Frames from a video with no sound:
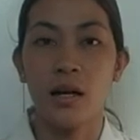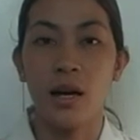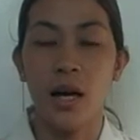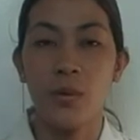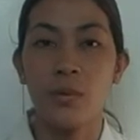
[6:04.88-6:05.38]

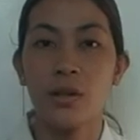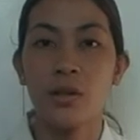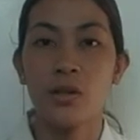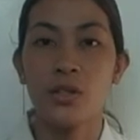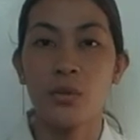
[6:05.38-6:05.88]
I
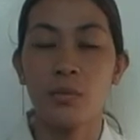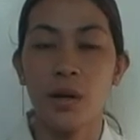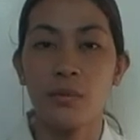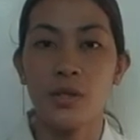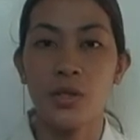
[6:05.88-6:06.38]
will also
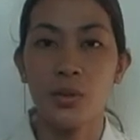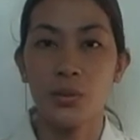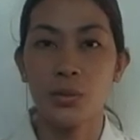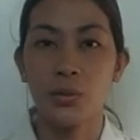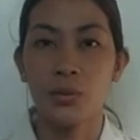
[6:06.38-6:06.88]
promise
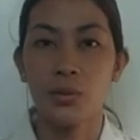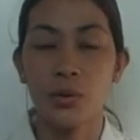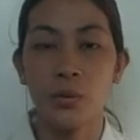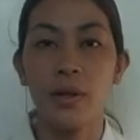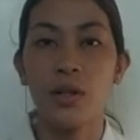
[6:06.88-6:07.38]

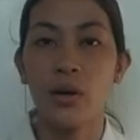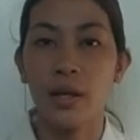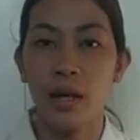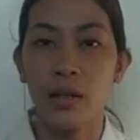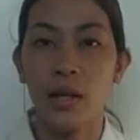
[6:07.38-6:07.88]
to be
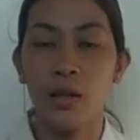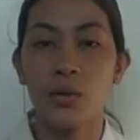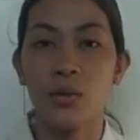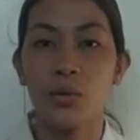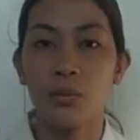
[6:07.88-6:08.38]
loyal and
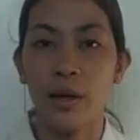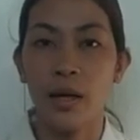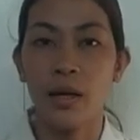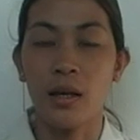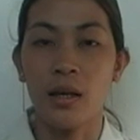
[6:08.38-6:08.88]
to do
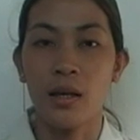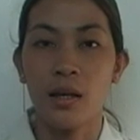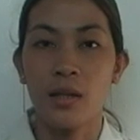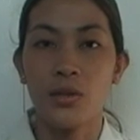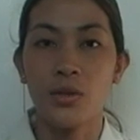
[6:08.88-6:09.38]
my
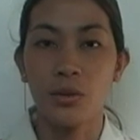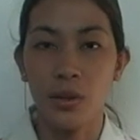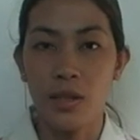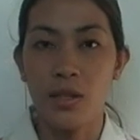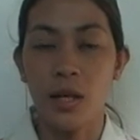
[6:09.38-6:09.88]

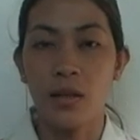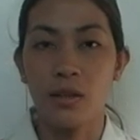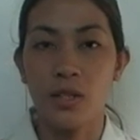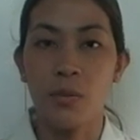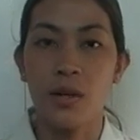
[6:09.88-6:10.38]
duties and
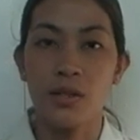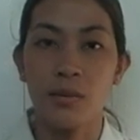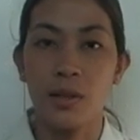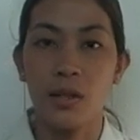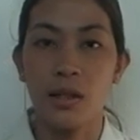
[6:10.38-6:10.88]

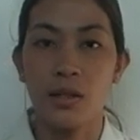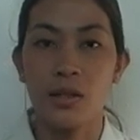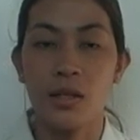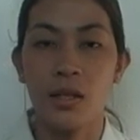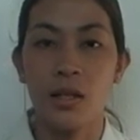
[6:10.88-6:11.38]
responsibilities.